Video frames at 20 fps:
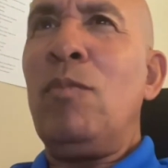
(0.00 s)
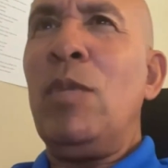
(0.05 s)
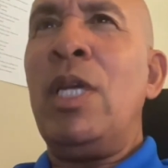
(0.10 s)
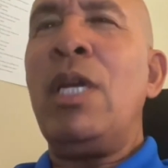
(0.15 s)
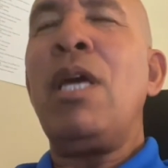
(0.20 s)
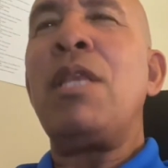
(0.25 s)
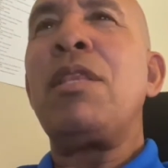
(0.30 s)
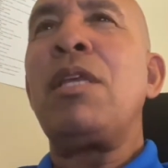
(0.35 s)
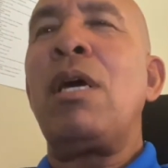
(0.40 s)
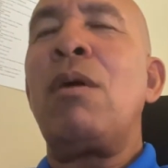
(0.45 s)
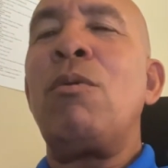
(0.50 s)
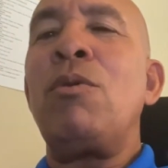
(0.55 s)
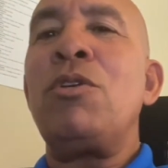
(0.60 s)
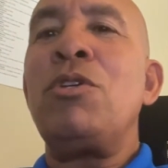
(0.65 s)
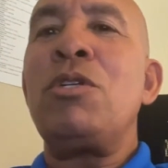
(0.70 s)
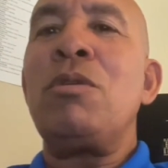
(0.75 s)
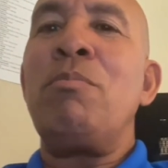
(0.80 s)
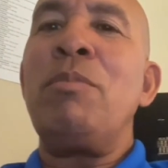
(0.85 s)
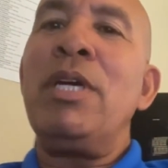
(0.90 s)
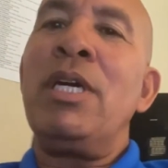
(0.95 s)
And I thought, well,
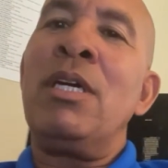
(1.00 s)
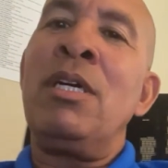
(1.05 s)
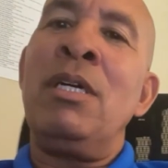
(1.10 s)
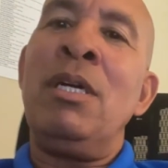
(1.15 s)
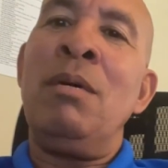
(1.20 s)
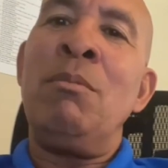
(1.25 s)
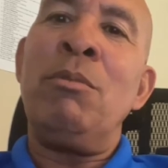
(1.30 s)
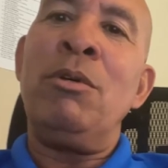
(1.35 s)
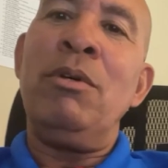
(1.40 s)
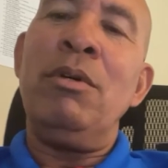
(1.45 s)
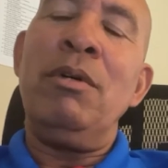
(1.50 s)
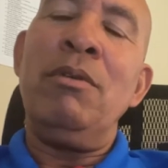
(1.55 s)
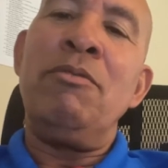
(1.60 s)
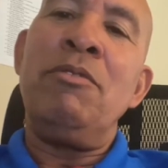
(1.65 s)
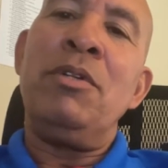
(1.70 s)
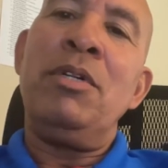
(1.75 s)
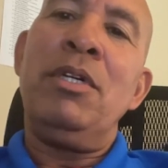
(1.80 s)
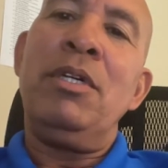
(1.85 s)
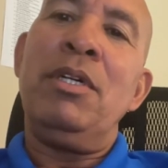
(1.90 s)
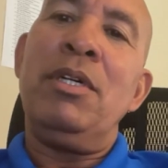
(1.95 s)
there's a bigger number of
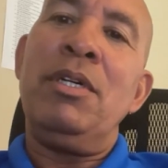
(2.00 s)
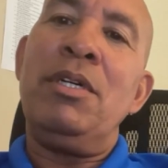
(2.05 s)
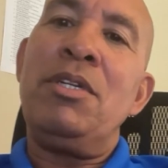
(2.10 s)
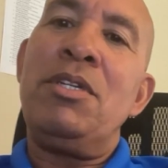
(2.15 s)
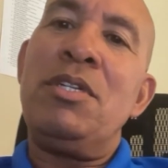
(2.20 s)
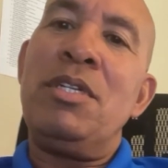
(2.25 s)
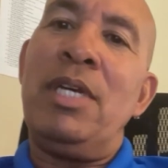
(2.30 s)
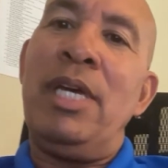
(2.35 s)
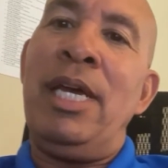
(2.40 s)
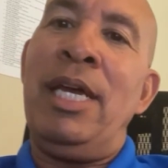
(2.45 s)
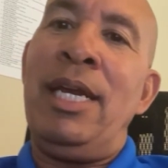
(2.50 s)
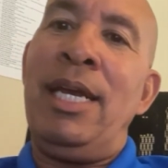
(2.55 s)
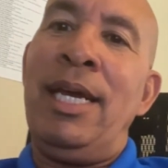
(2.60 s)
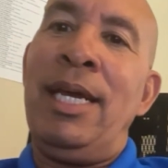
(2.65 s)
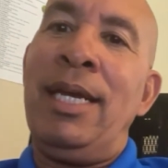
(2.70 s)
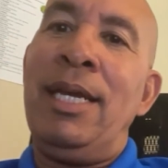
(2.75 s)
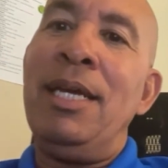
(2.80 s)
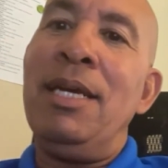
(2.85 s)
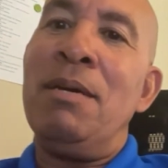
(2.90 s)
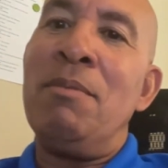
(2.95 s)
nerds at
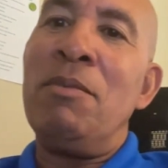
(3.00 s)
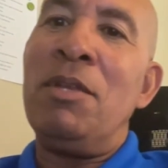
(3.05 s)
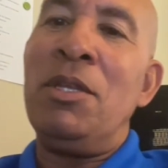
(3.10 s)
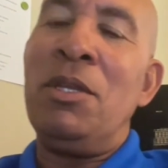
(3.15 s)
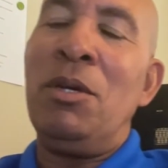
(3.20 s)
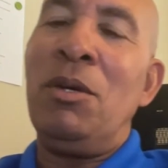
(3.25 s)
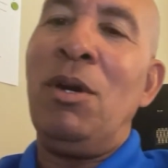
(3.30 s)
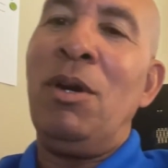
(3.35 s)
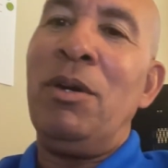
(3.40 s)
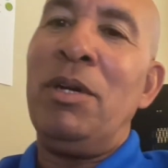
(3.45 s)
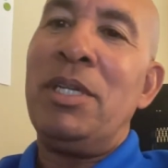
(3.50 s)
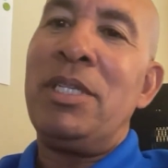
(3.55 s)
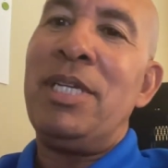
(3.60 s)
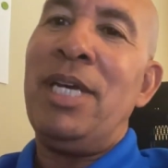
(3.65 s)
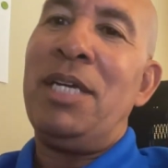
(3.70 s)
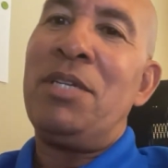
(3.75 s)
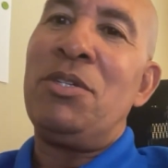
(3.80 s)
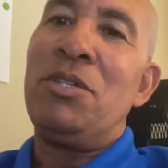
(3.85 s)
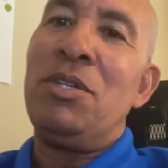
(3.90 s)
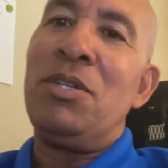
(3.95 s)
A&M than there are at
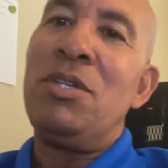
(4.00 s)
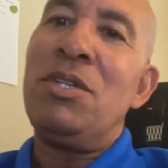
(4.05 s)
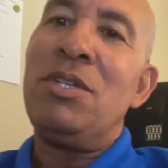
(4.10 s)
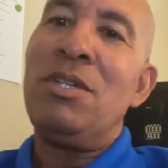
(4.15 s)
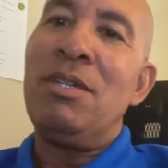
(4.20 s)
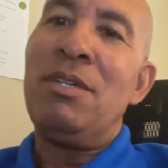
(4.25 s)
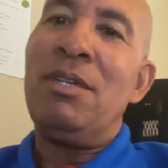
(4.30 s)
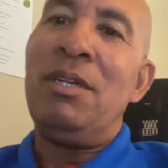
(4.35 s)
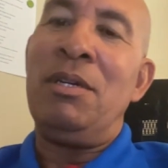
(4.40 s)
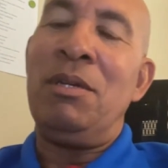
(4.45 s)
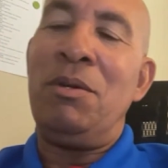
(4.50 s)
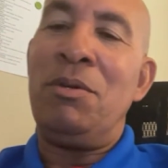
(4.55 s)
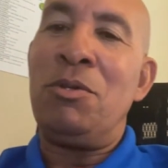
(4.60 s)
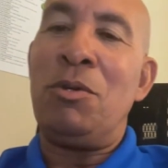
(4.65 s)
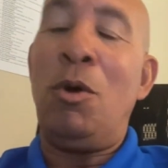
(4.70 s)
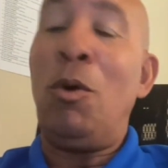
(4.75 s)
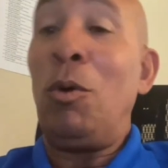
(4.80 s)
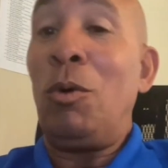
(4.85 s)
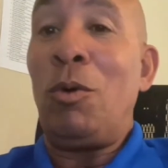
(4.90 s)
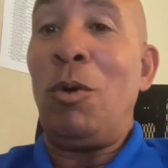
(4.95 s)
Texas.
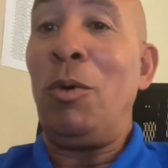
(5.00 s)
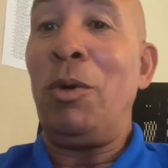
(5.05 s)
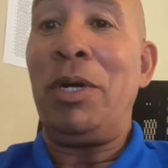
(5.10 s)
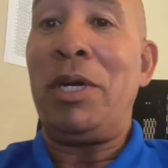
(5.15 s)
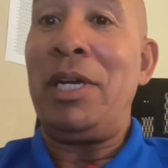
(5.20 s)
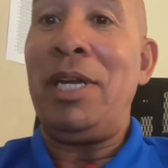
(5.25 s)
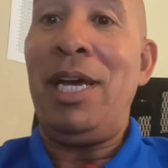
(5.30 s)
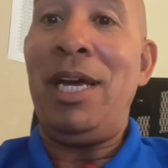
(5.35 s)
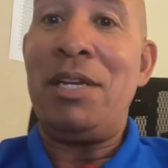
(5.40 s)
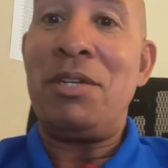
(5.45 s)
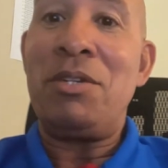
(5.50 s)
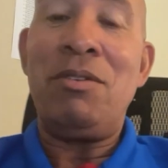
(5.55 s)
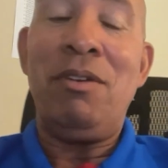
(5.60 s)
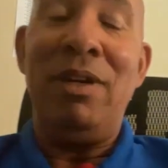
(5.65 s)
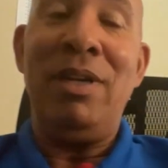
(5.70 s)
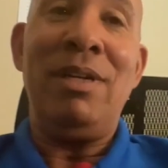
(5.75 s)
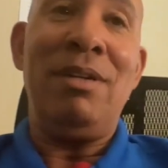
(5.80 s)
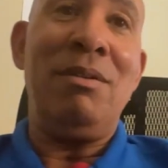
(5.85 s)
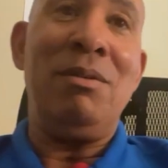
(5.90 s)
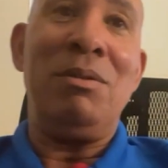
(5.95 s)
There's a whole Corps of Cadets,
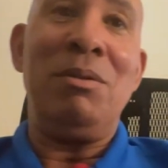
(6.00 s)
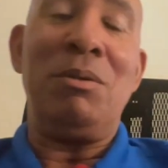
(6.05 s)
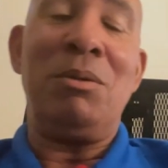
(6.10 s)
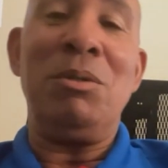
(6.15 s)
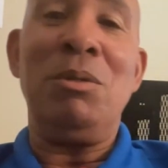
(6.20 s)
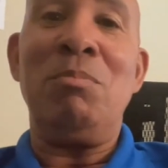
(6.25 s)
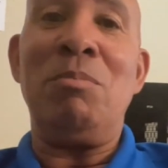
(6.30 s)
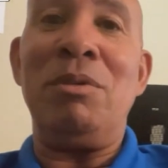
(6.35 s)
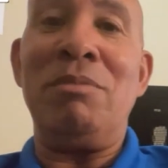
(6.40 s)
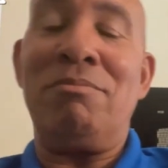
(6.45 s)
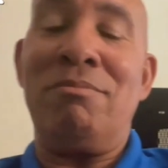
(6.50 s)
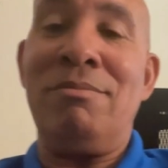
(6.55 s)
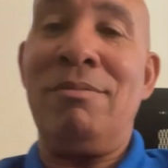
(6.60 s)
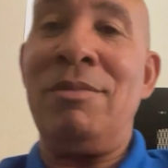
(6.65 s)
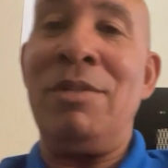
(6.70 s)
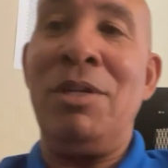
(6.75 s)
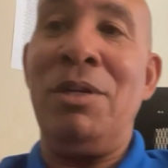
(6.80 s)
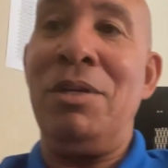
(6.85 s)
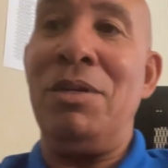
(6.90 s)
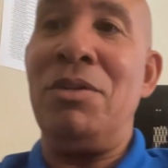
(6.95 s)
right? A whole group of
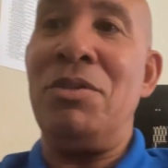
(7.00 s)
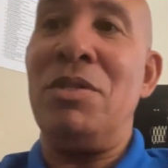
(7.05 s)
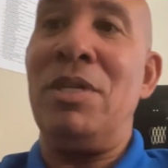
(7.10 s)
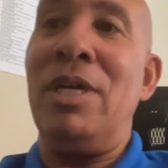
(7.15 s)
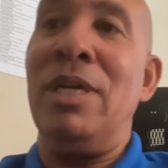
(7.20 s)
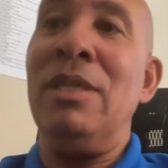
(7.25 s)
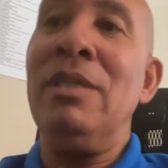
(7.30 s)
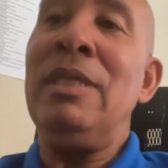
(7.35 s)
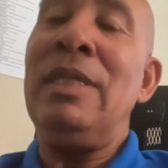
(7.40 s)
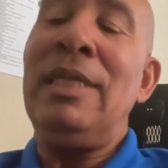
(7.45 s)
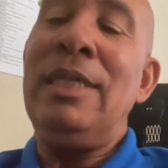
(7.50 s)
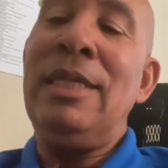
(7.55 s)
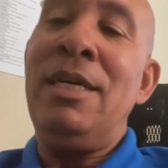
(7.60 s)
nerds there.